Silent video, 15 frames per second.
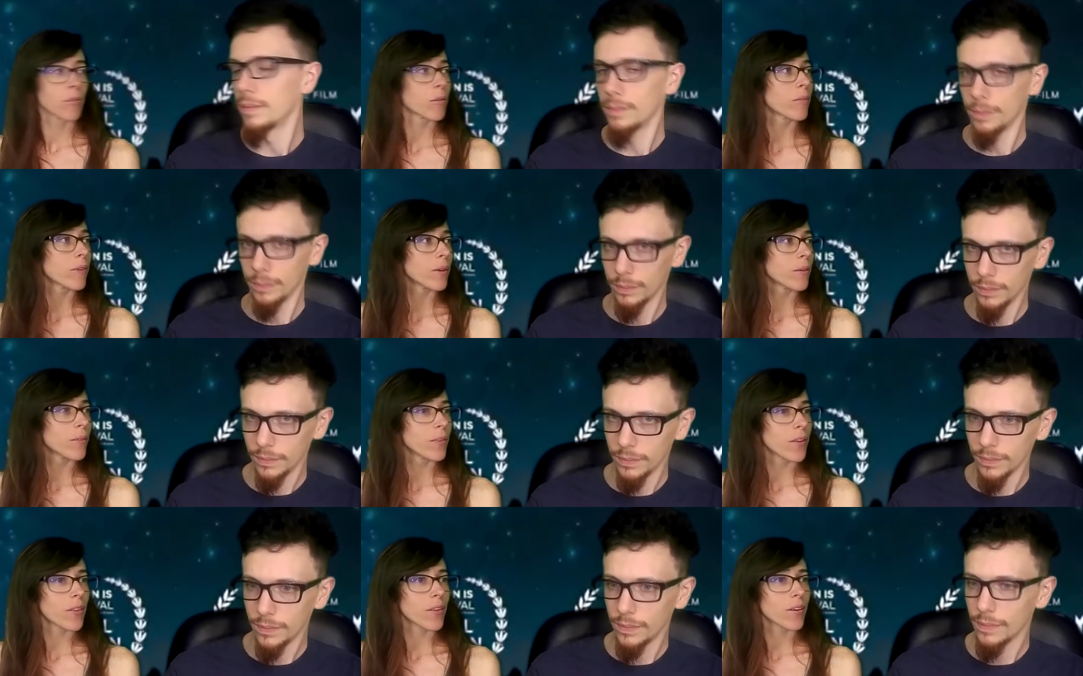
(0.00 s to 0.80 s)
Speaker 1: mm-hmm.
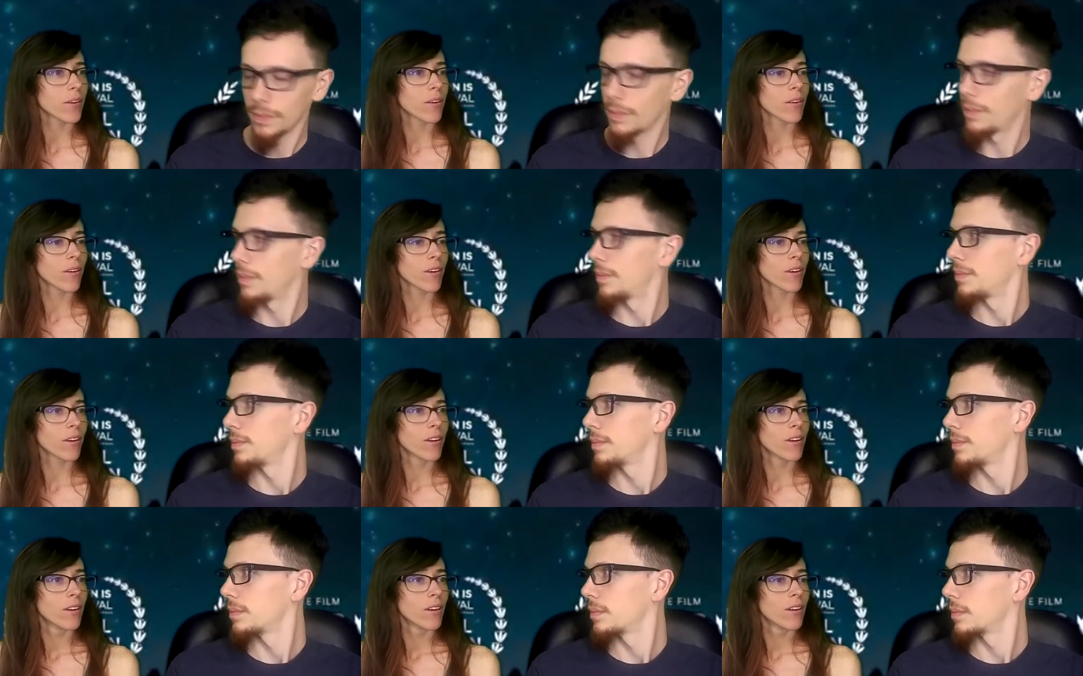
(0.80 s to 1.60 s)
revealed that there are
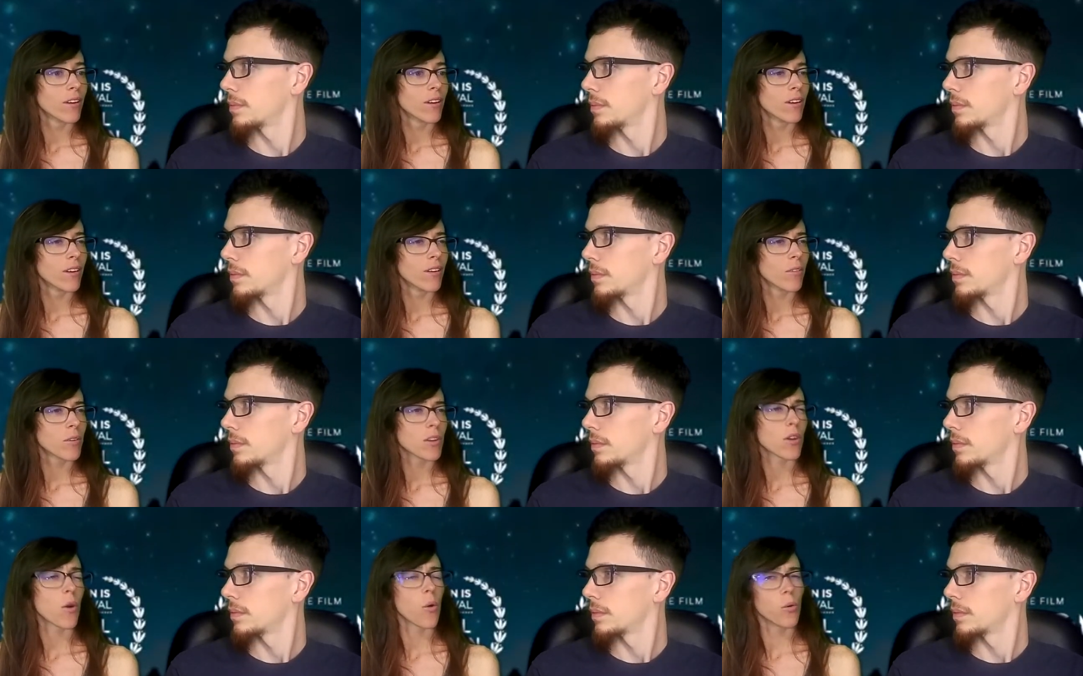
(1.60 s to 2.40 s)
was
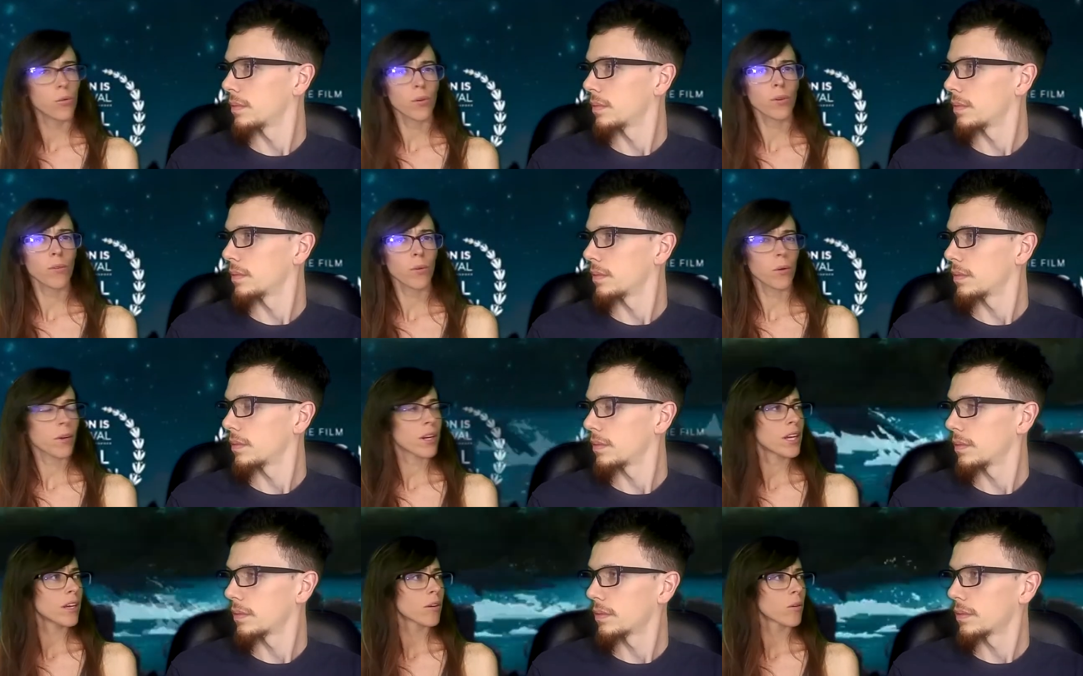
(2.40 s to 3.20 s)
it over
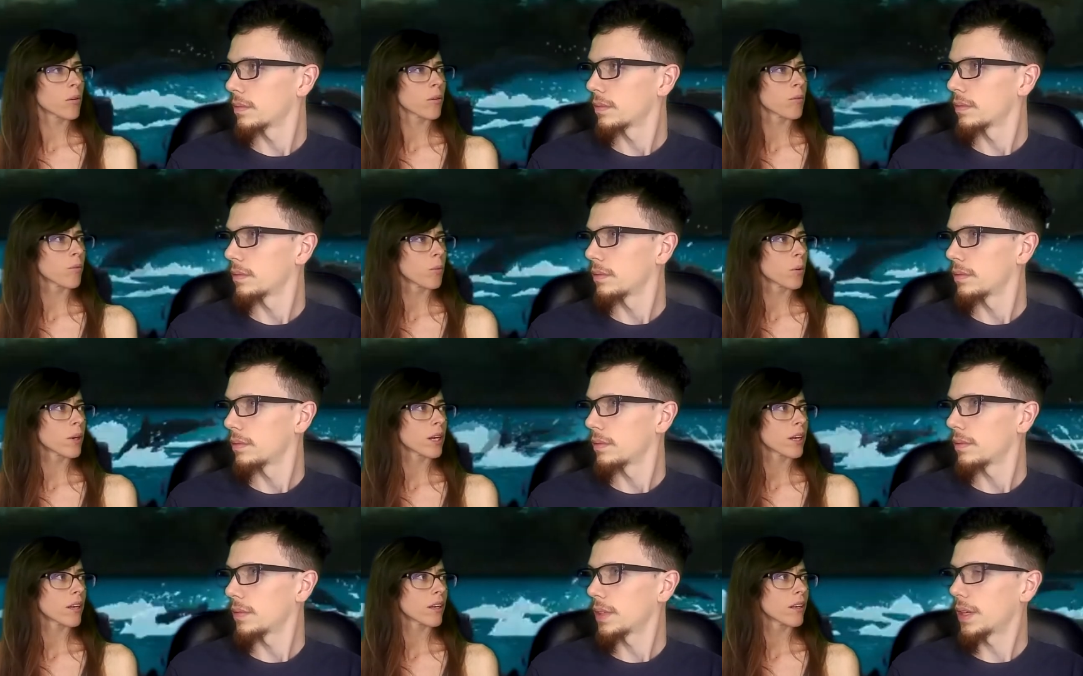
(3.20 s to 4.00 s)
40 or
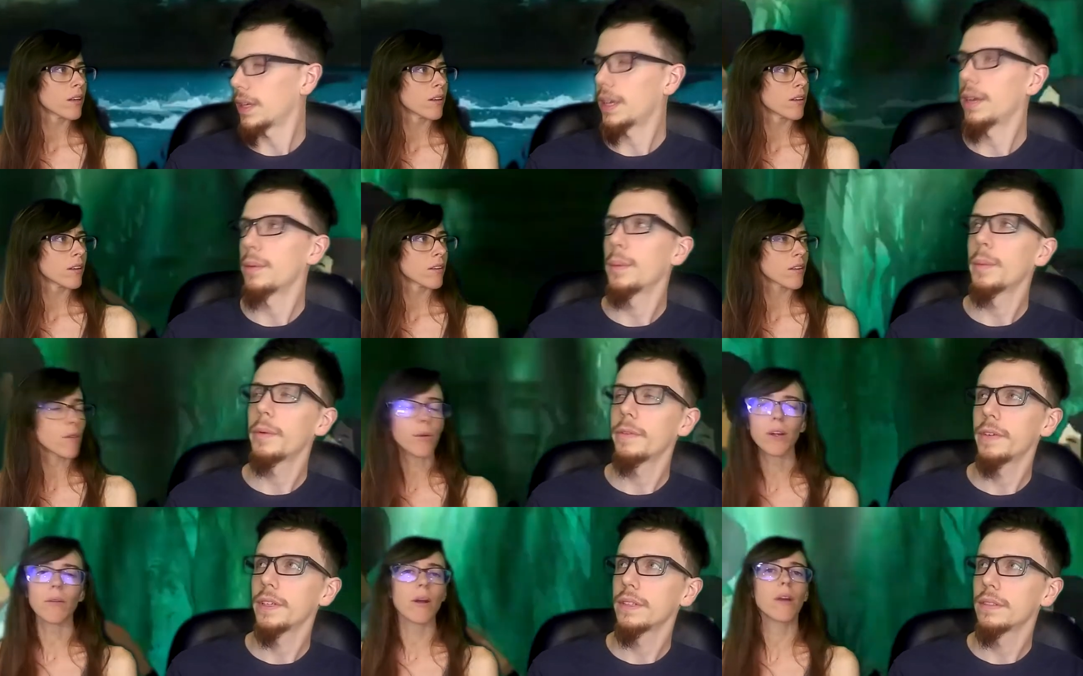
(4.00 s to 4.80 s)
40
Speaker 2: i can't remember
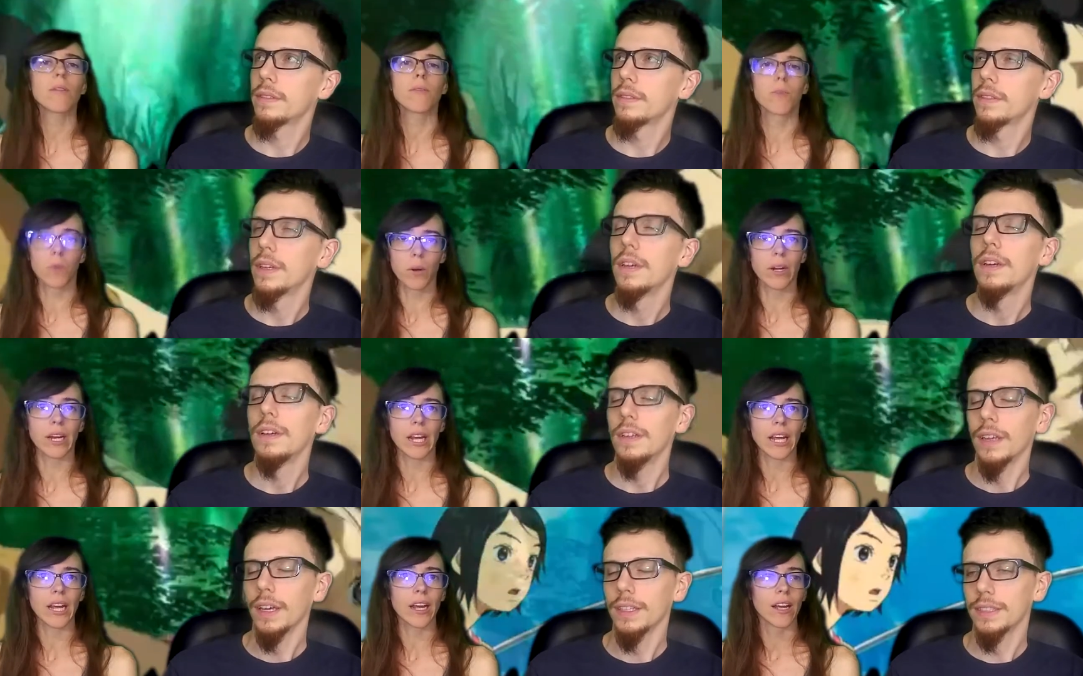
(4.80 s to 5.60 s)
somewhere around 40
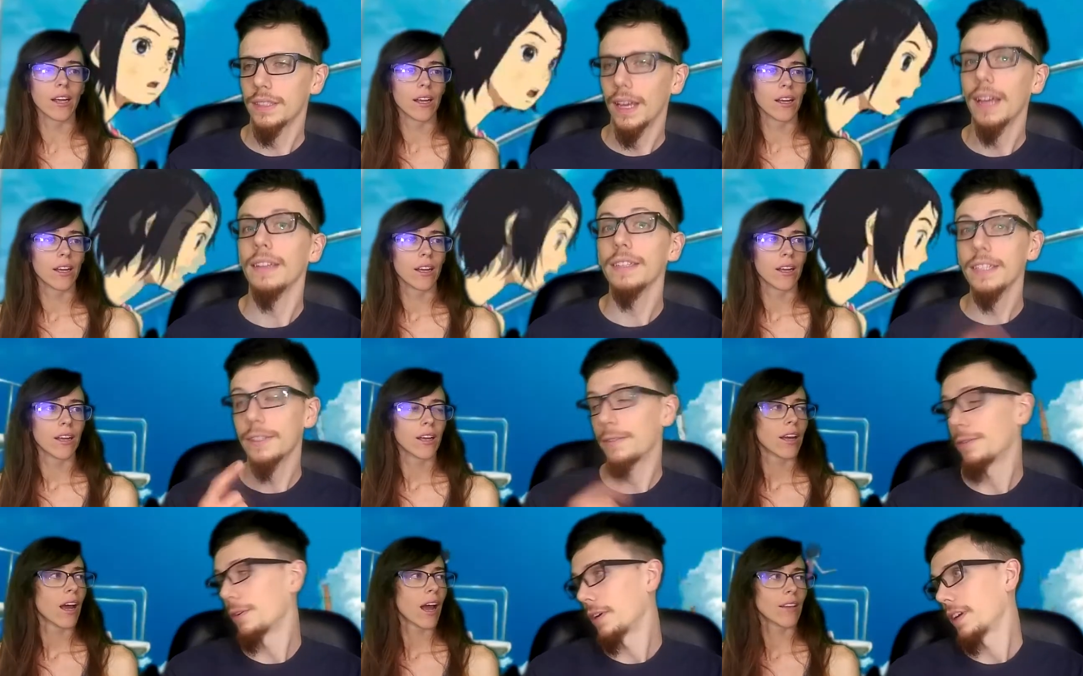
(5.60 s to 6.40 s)
yes at least
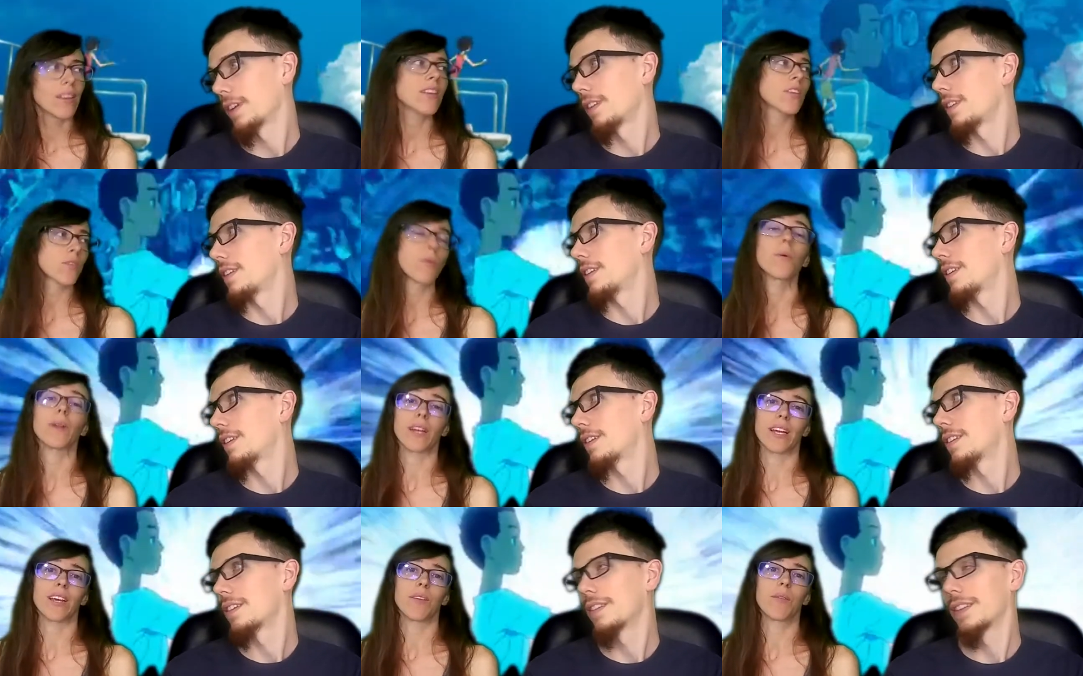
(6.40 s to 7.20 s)
40 at
Speaker 1: least
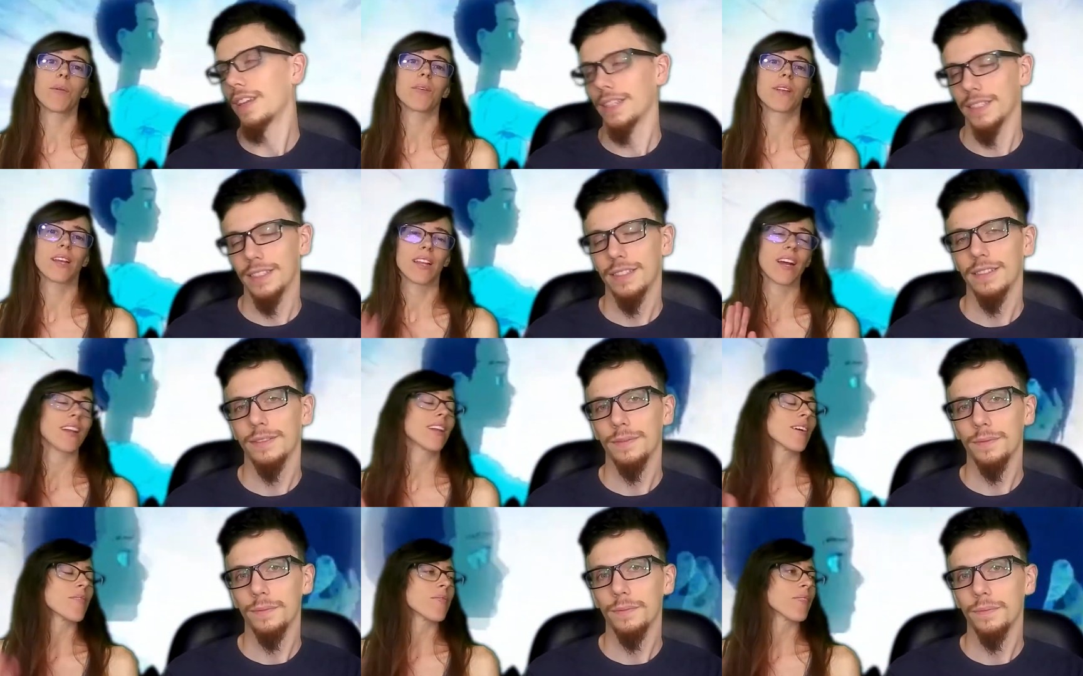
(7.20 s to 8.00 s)
40 we'll yes. say that
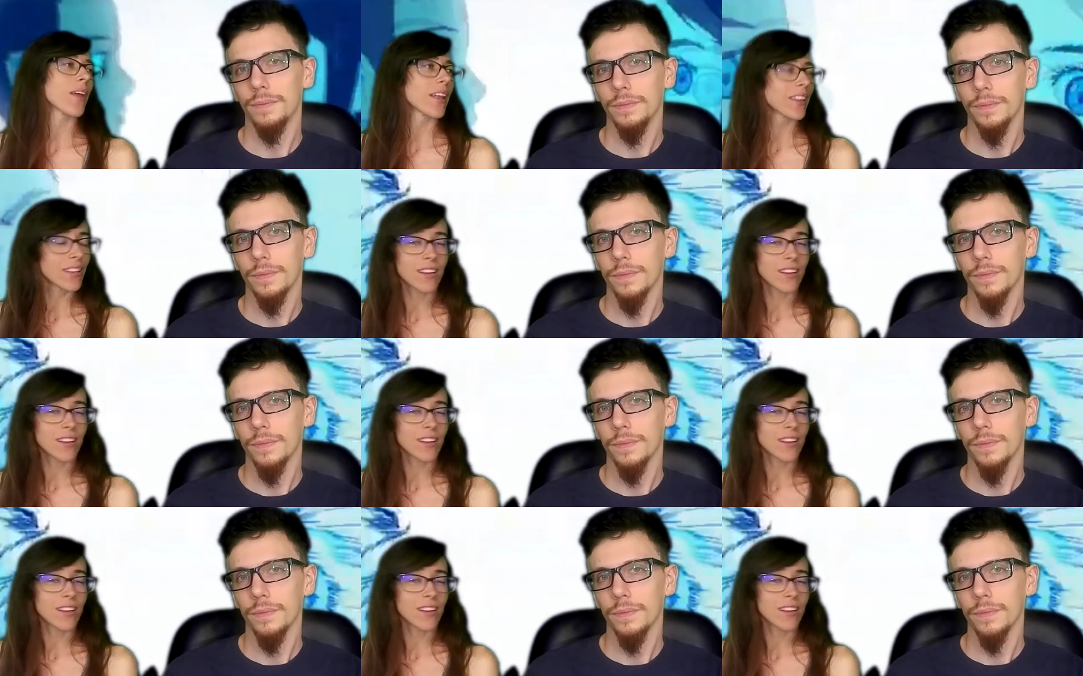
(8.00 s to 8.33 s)
yep at